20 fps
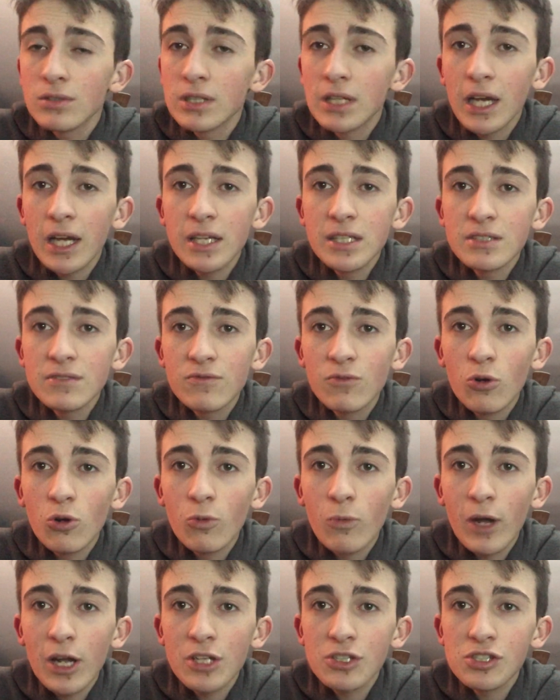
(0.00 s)
you guys for
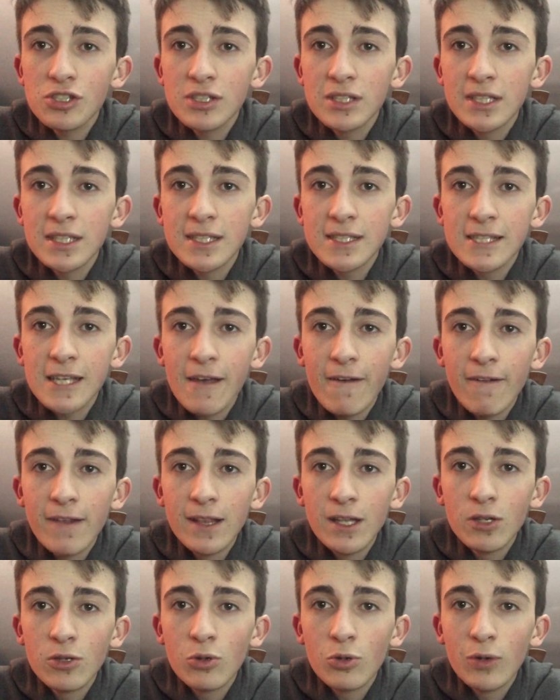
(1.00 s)
watching this
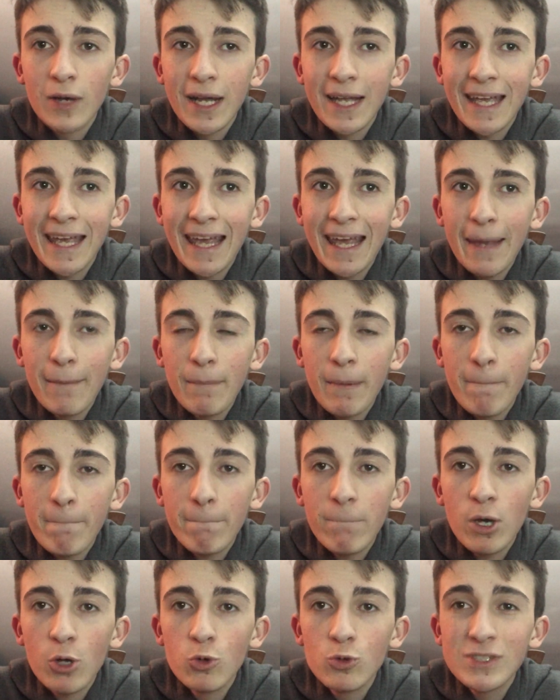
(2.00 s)
little
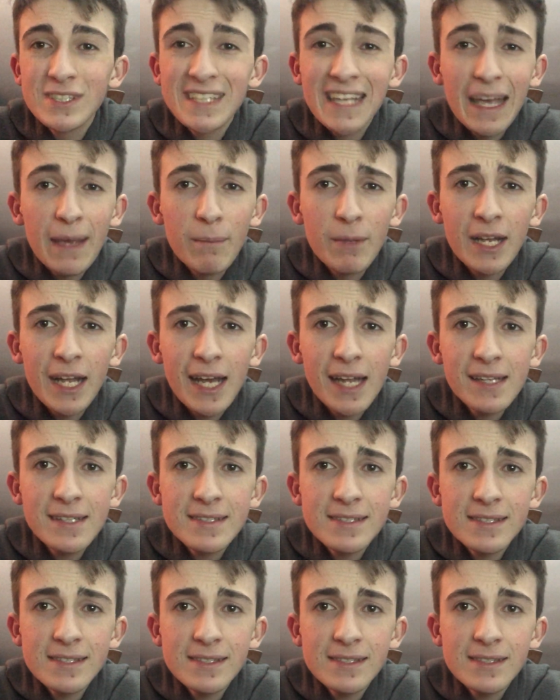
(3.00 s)
post-game
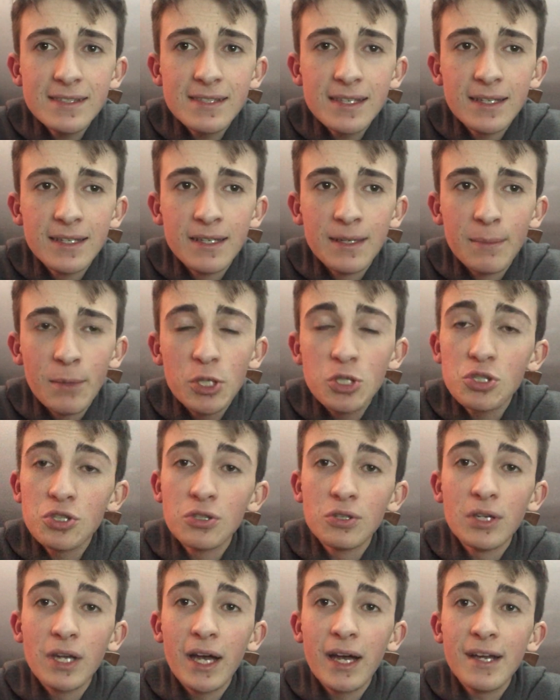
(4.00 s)
analysis. Make sure
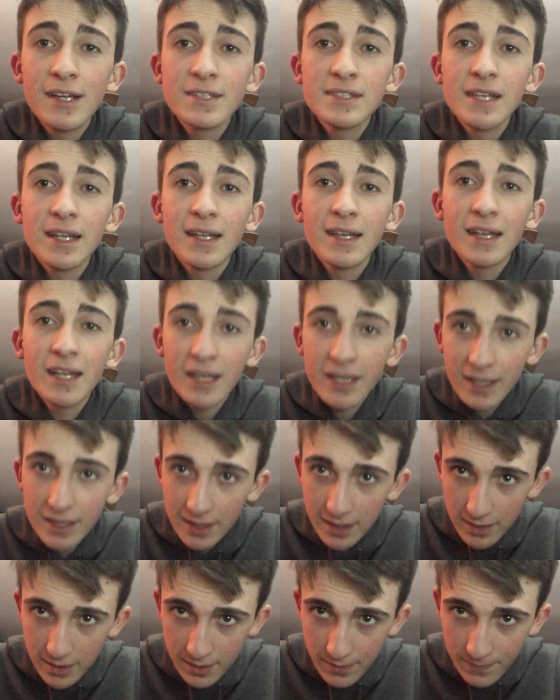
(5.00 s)
you guys like
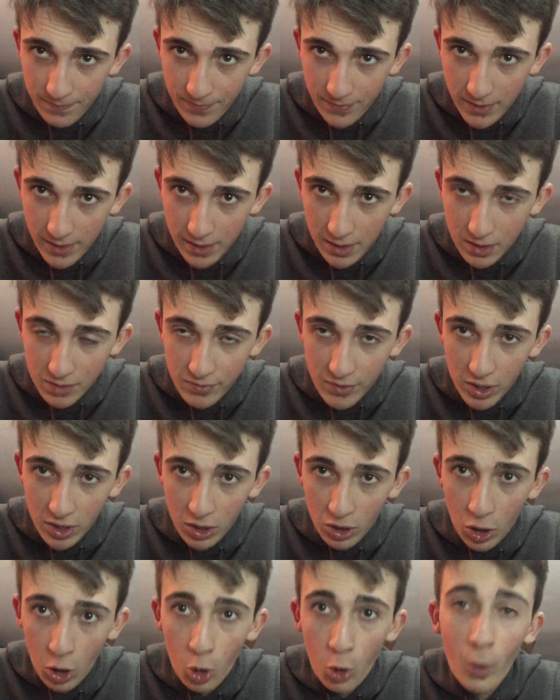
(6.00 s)
this
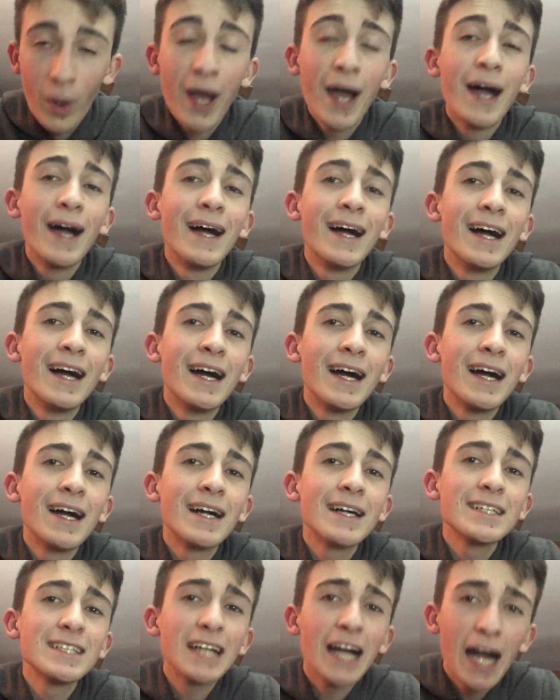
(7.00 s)
video,
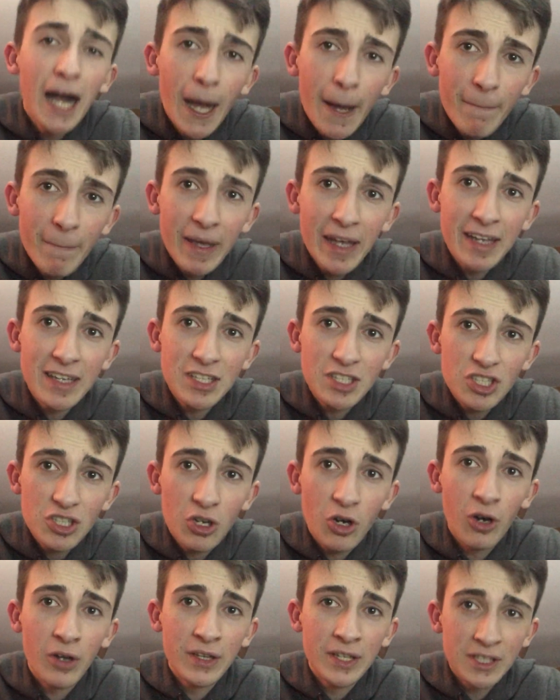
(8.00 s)
comment
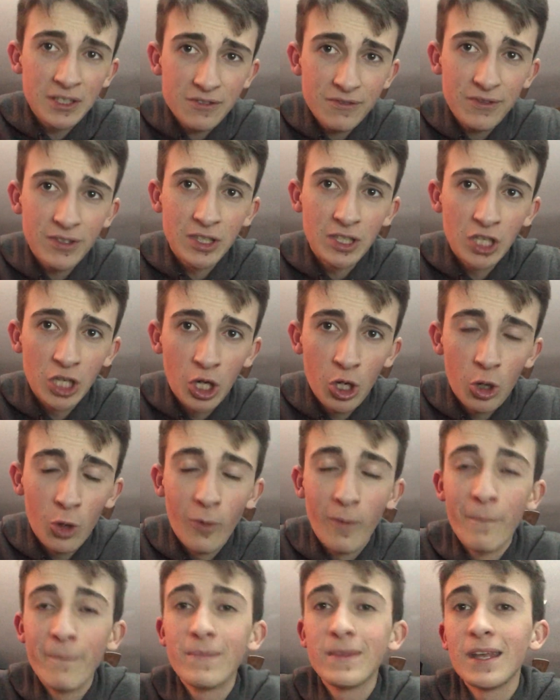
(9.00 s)
on this video,
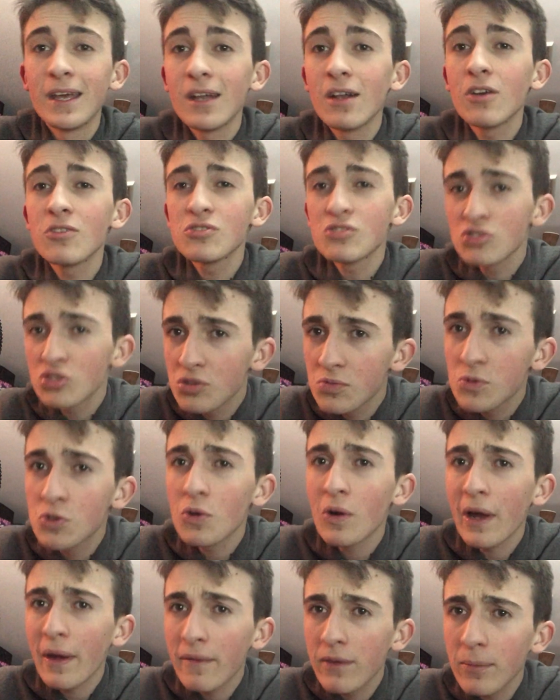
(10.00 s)
and also
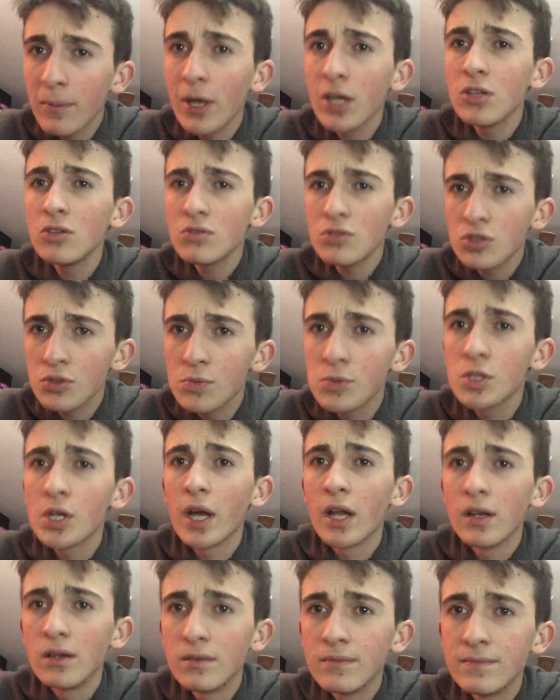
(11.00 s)
subscribe to my YouTube
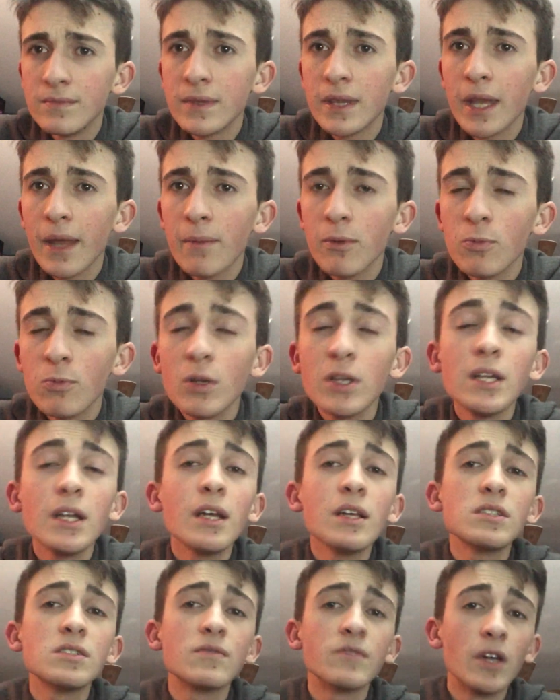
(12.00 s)
channel. That'd be pretty
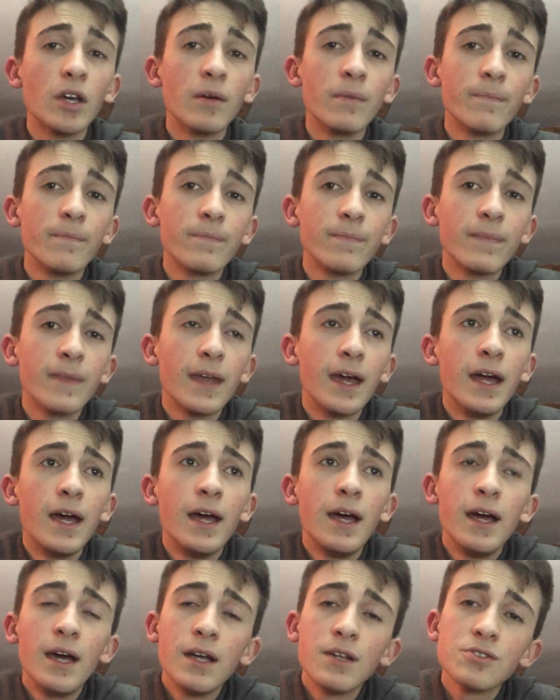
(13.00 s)
nice of you.
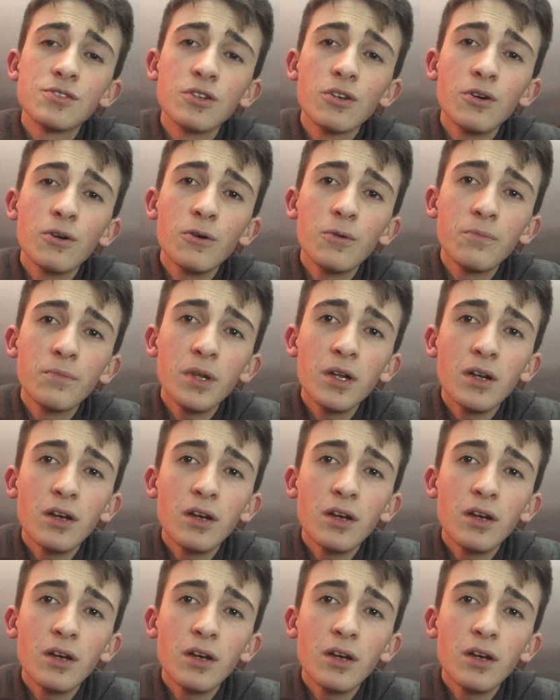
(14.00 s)
So,